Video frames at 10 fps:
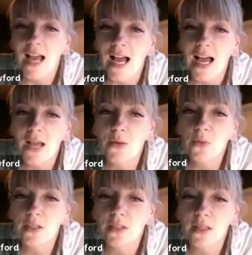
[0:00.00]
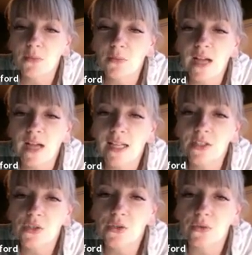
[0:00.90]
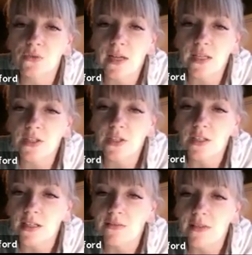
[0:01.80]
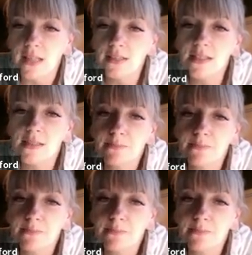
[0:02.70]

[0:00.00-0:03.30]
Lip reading: I will move on to vendor events.